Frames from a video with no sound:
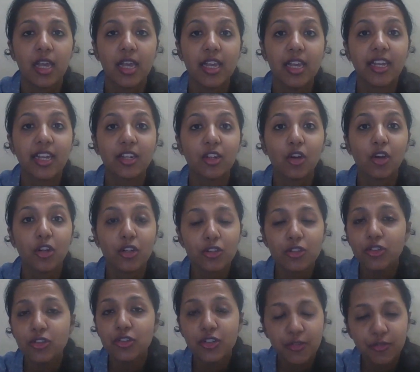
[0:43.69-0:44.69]
It can
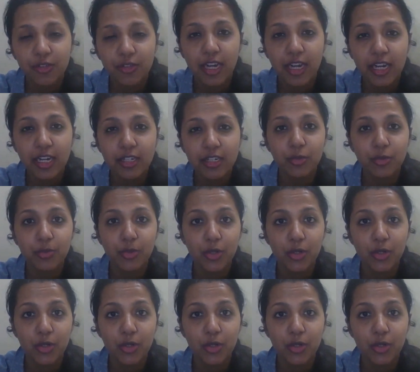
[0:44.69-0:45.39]
also divide to